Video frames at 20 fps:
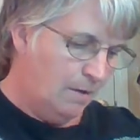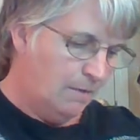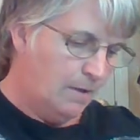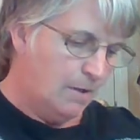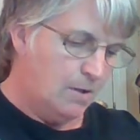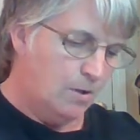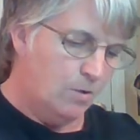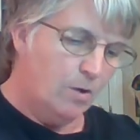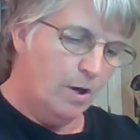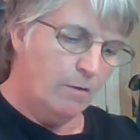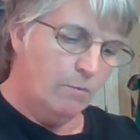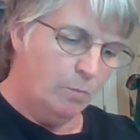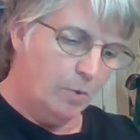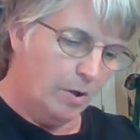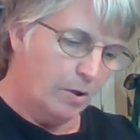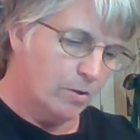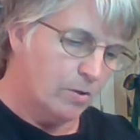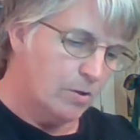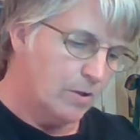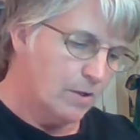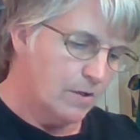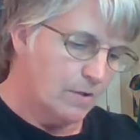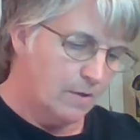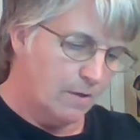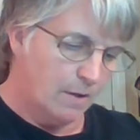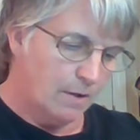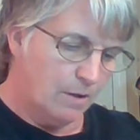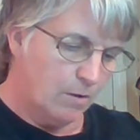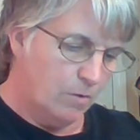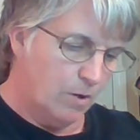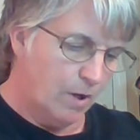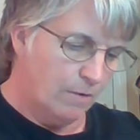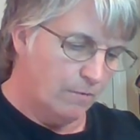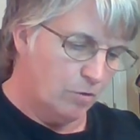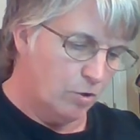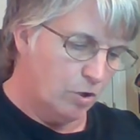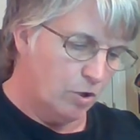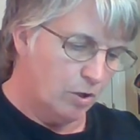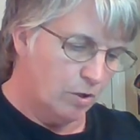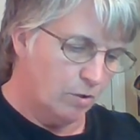They do have purses. They do have
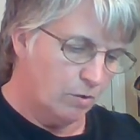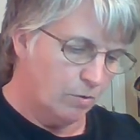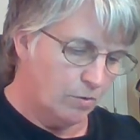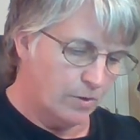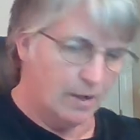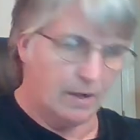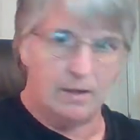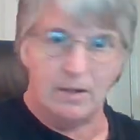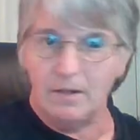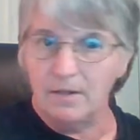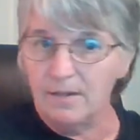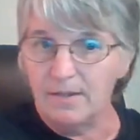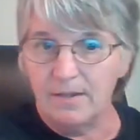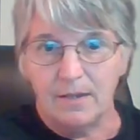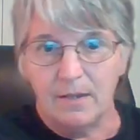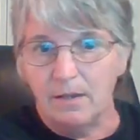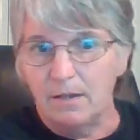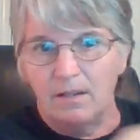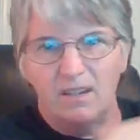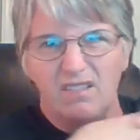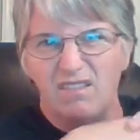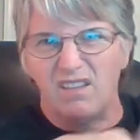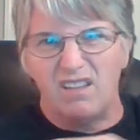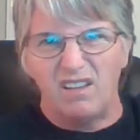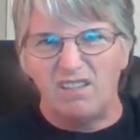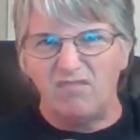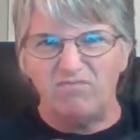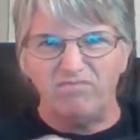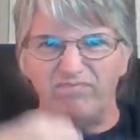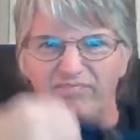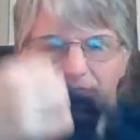shoes. I didn't see anything